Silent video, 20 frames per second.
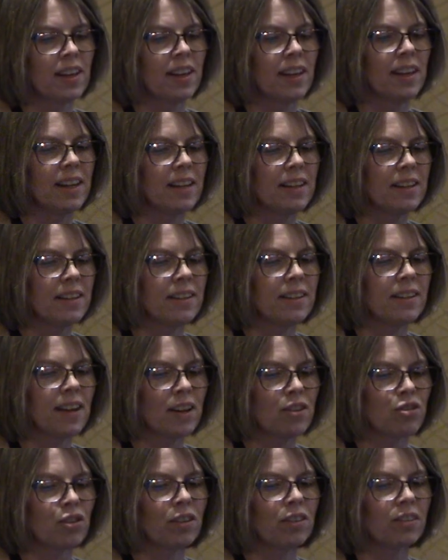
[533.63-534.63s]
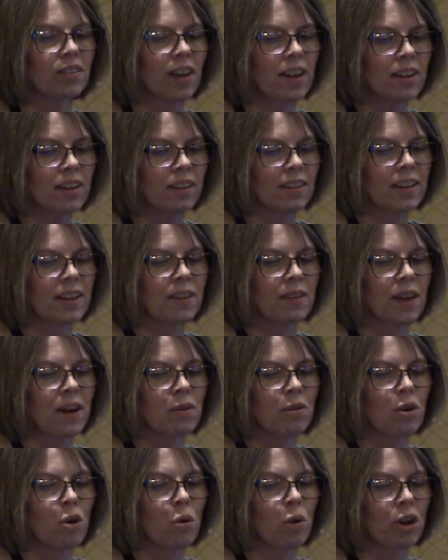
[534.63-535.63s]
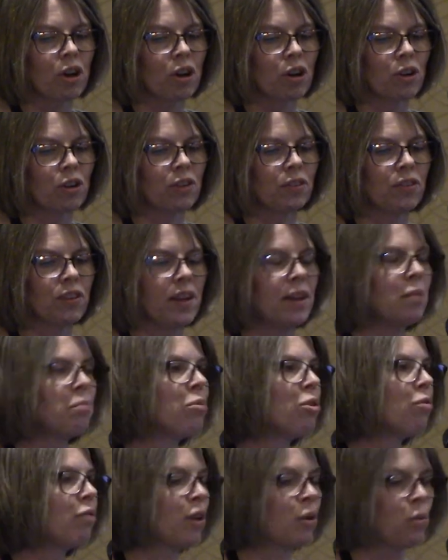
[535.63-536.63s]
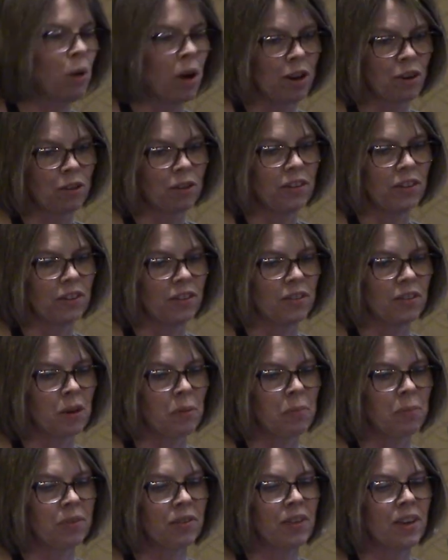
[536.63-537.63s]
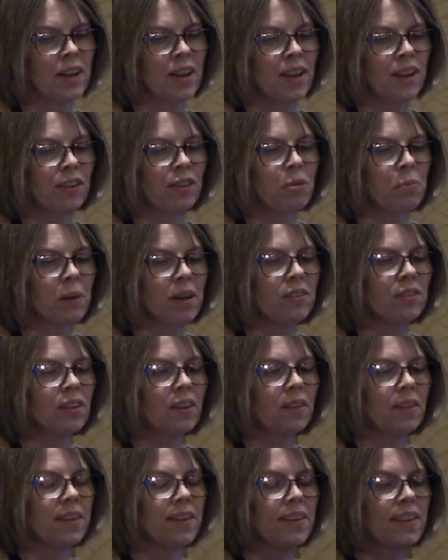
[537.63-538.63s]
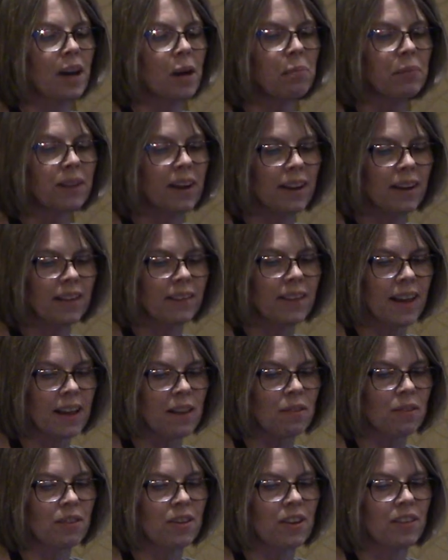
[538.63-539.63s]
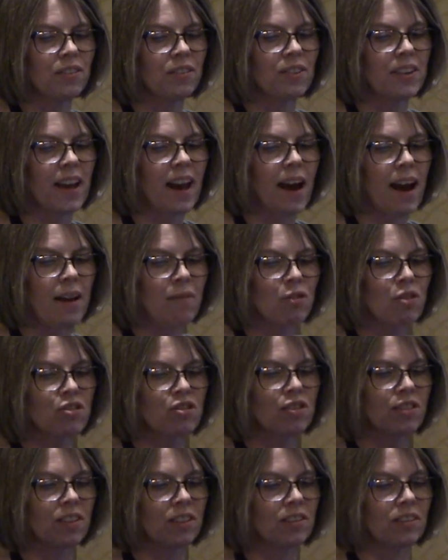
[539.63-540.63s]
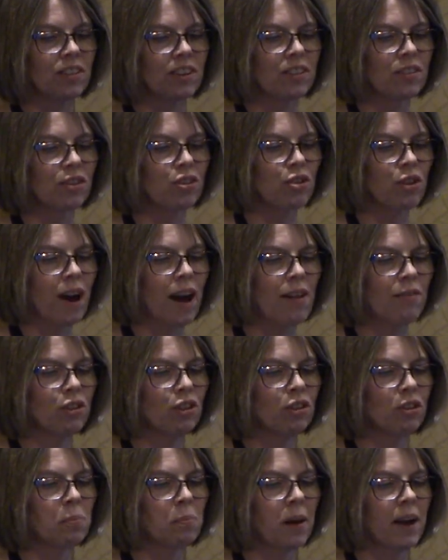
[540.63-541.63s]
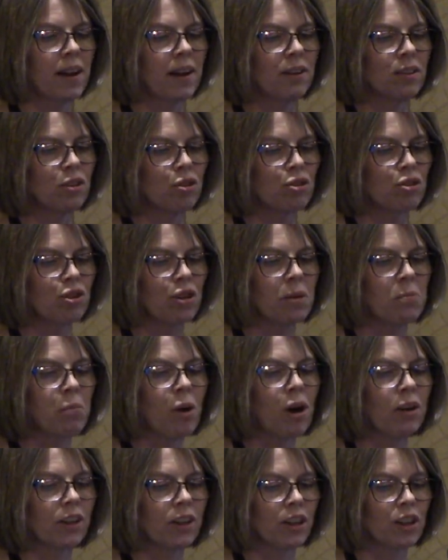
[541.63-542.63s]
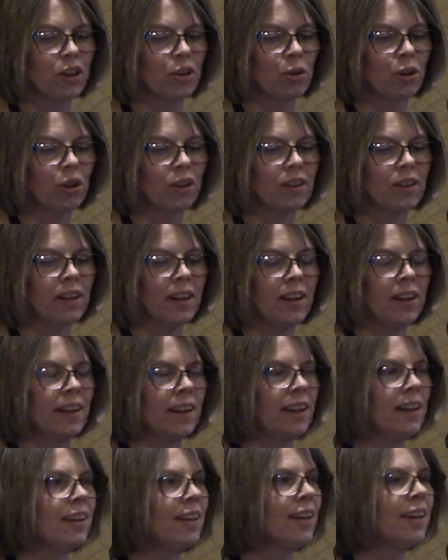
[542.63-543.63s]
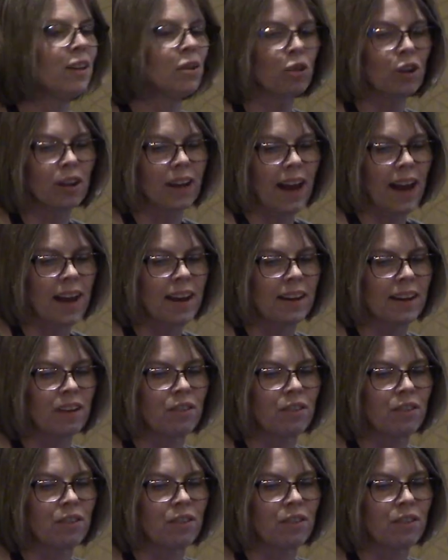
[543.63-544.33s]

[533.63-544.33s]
in nitrate cycling that occurs in moving water systems. So basically, the uptake length is the average distance traveled by a nutrient molecule in inorganic